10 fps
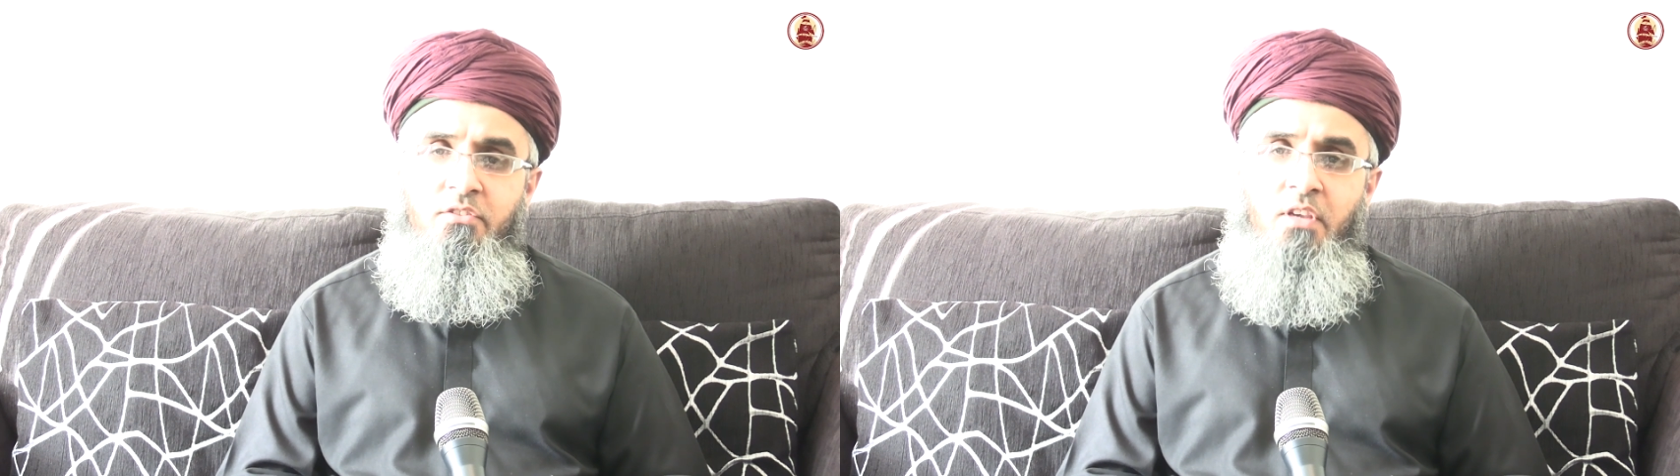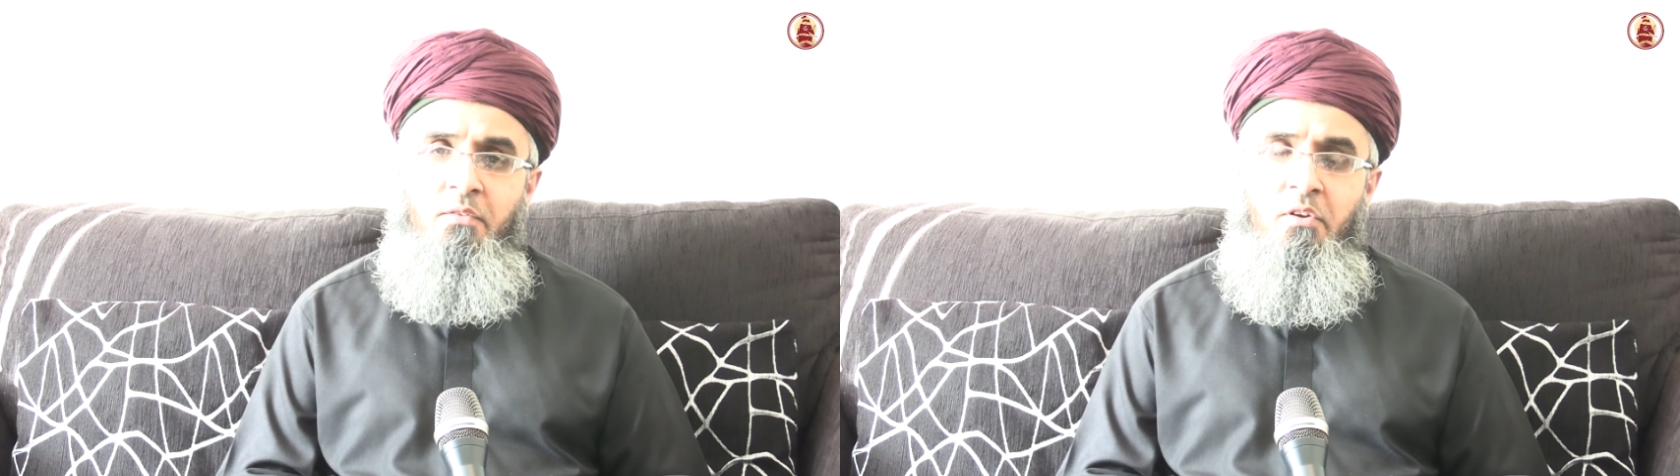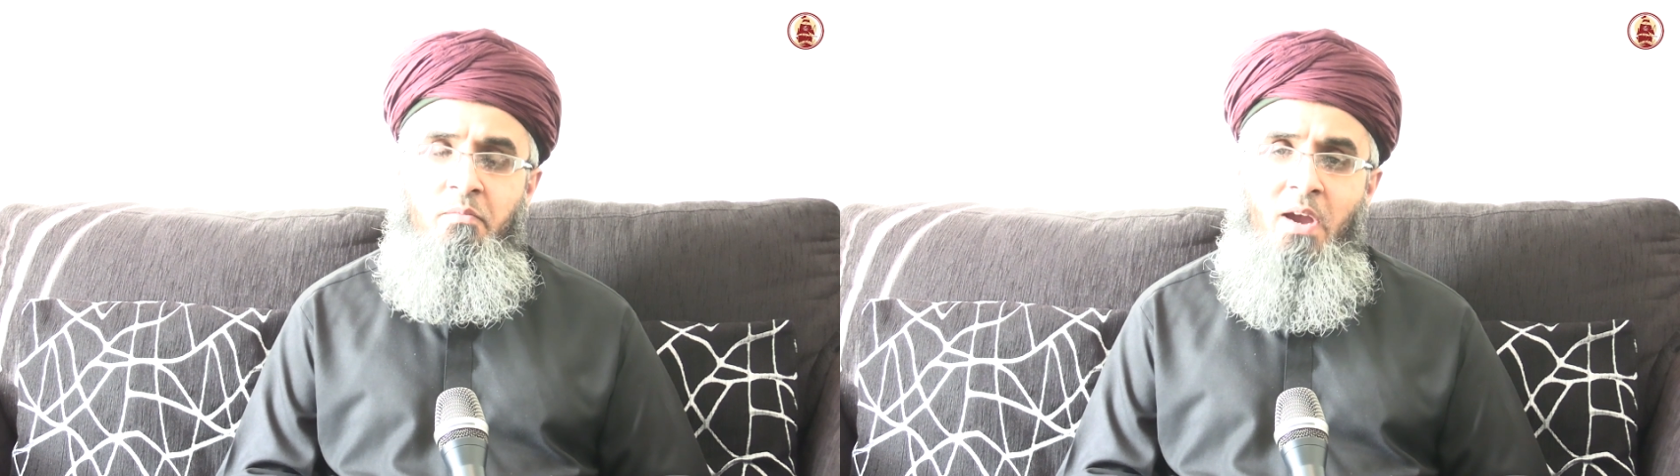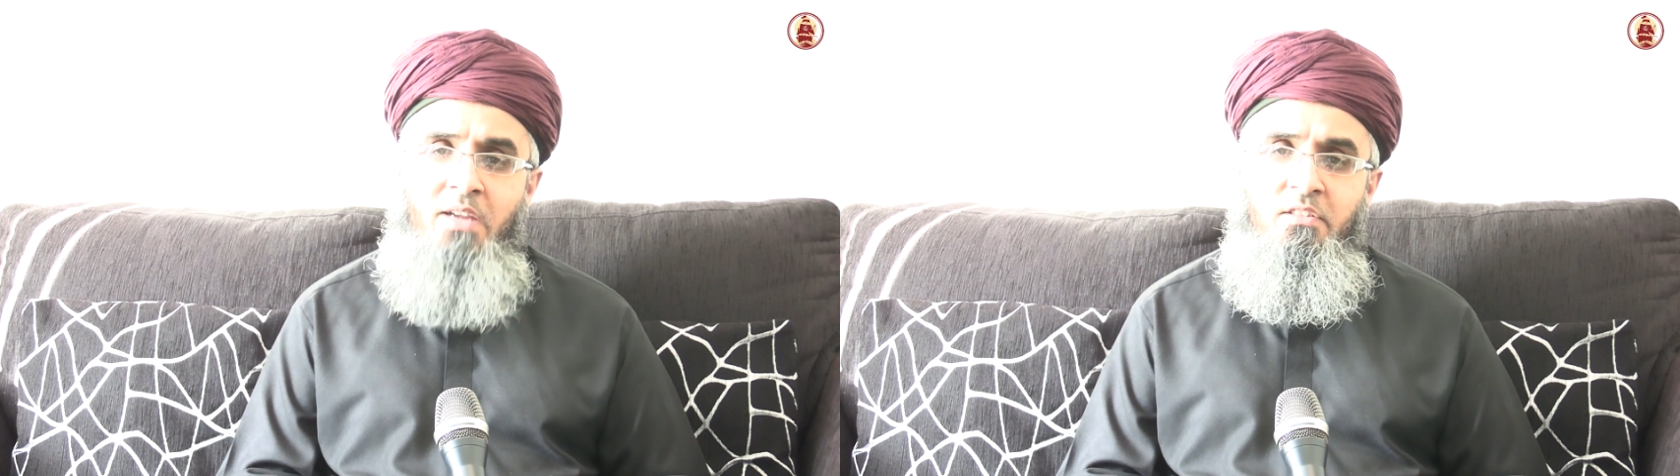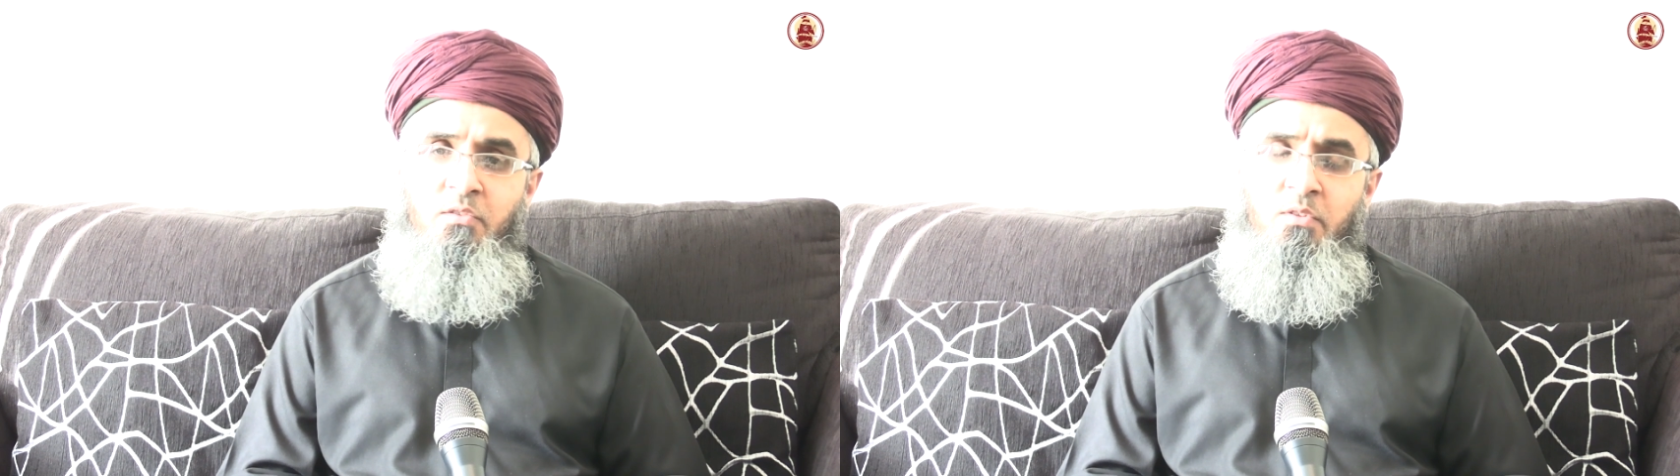serve a
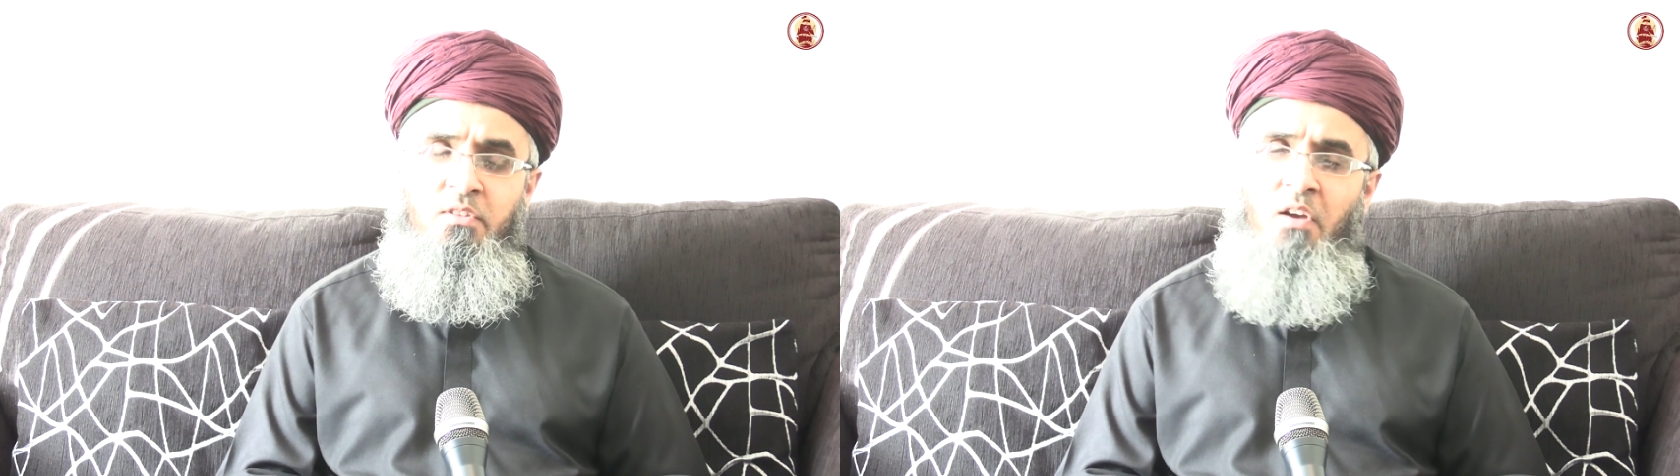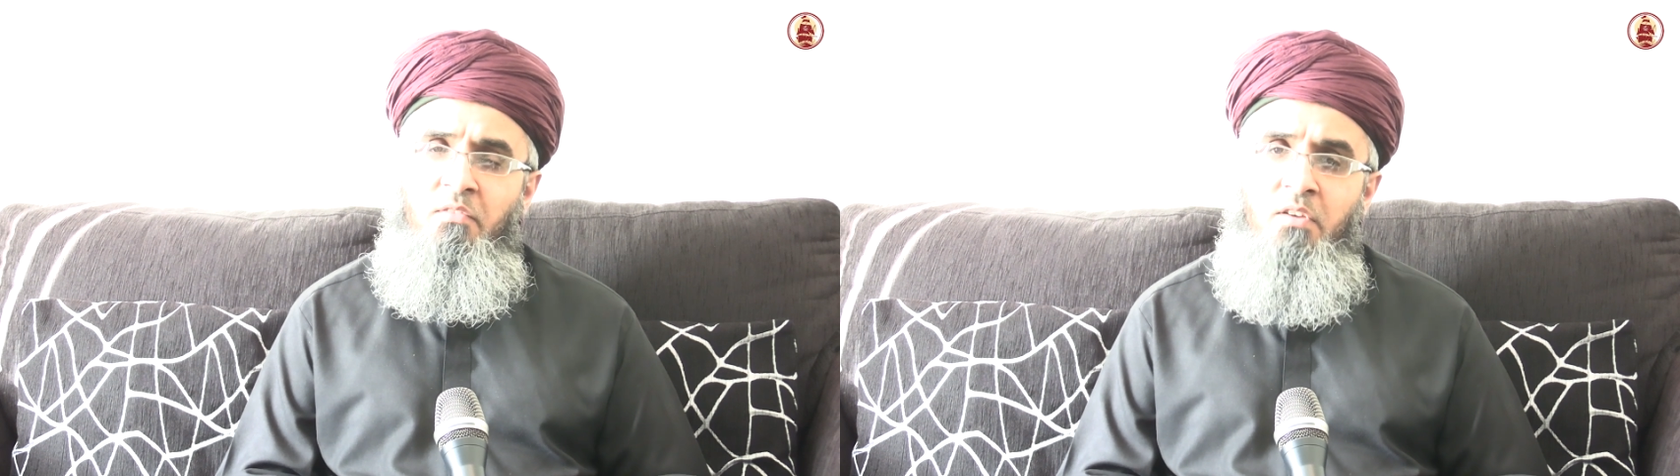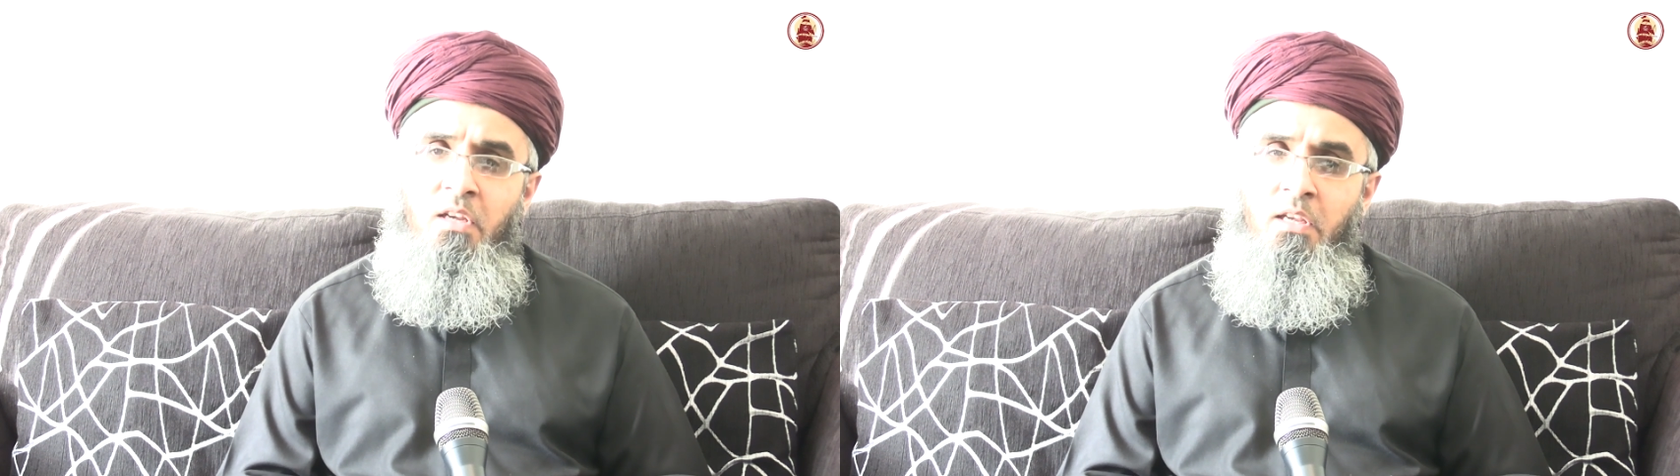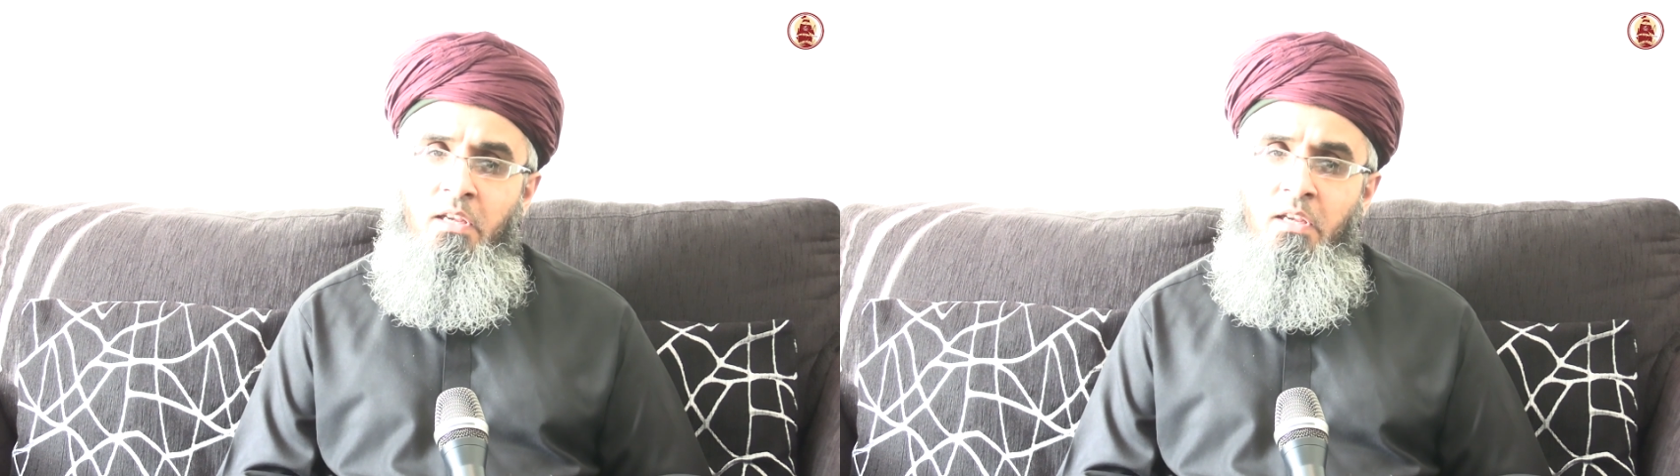reminder to us of